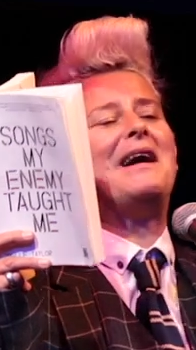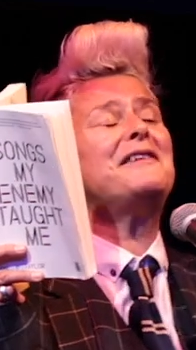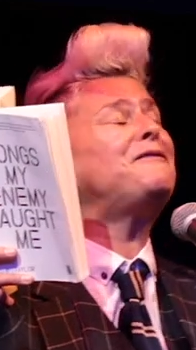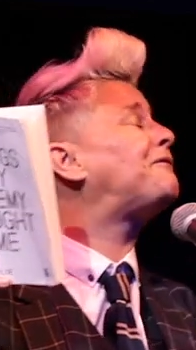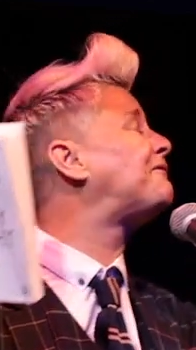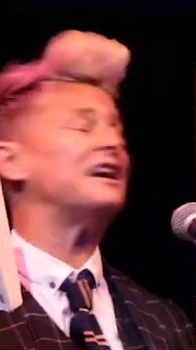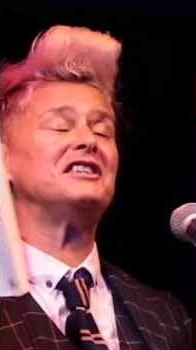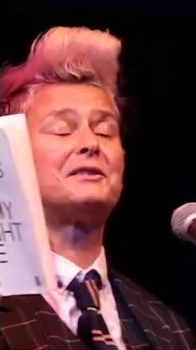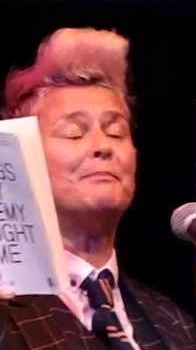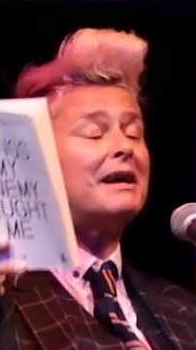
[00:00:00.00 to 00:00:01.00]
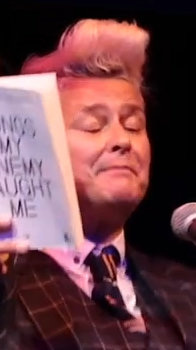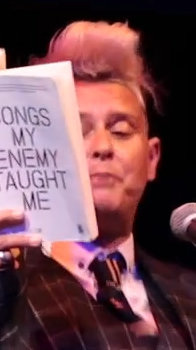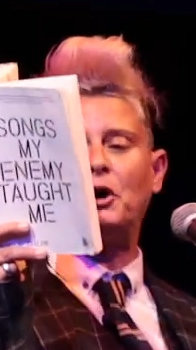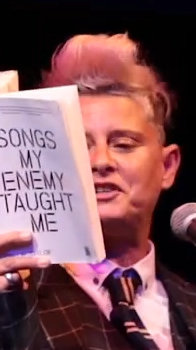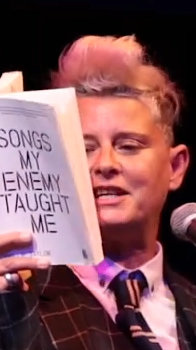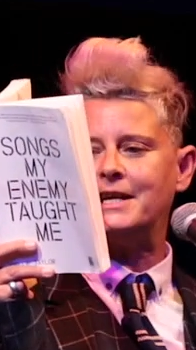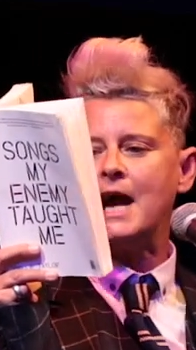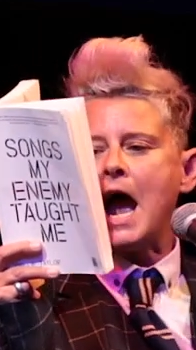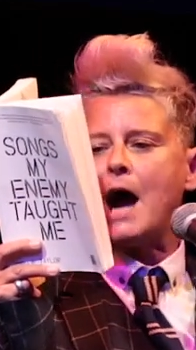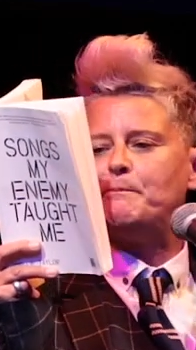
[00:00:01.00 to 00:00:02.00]
my face, my body,
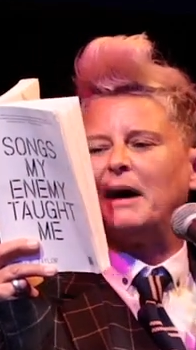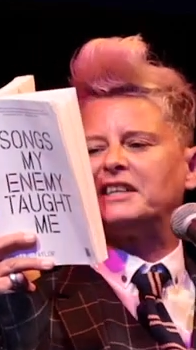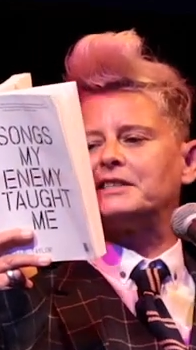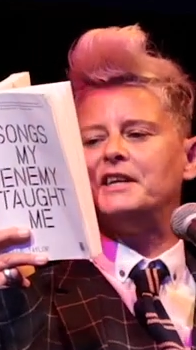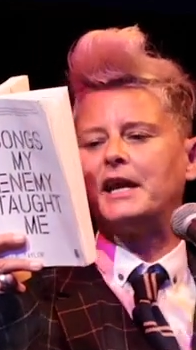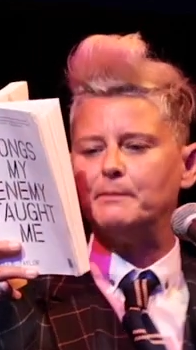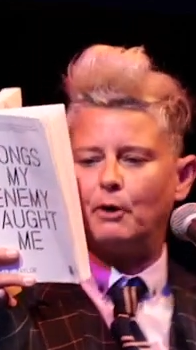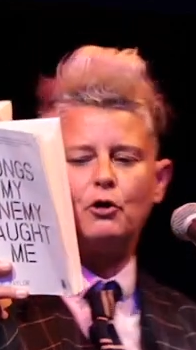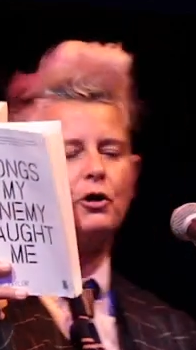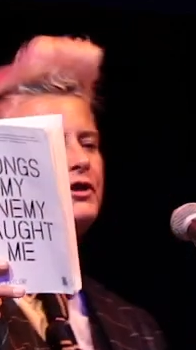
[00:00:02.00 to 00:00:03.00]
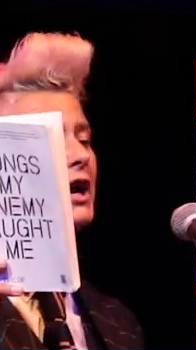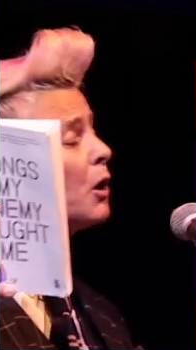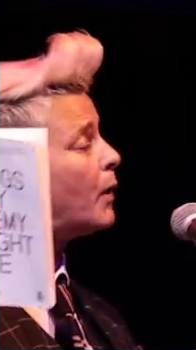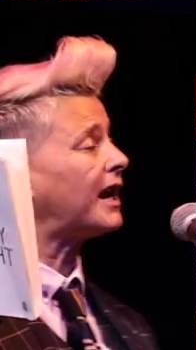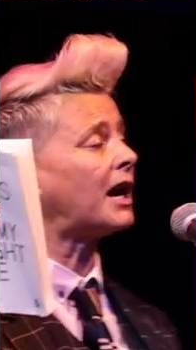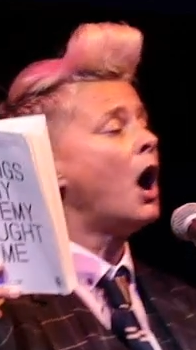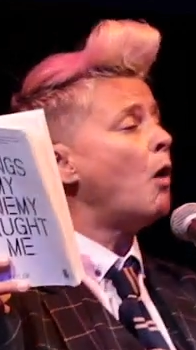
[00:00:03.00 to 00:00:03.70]
a bad neighborhood, a quick